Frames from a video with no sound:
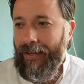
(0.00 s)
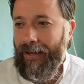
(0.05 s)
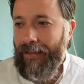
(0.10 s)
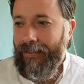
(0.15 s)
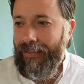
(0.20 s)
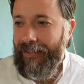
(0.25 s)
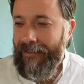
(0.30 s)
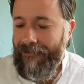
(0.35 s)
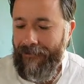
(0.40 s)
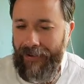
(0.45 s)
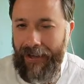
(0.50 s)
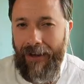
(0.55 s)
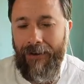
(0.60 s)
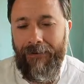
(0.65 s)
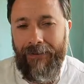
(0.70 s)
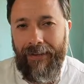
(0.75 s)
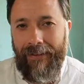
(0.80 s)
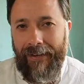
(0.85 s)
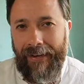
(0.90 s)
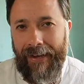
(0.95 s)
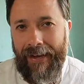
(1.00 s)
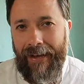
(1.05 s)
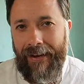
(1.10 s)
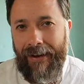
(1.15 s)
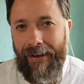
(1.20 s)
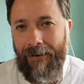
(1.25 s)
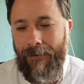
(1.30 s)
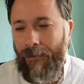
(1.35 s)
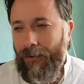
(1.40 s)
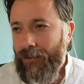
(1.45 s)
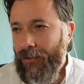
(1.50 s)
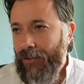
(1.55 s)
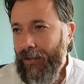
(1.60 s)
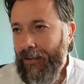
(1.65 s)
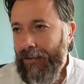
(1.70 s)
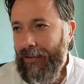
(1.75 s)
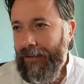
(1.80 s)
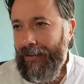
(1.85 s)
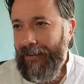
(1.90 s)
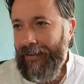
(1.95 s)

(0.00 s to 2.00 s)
and the vow that Hannah was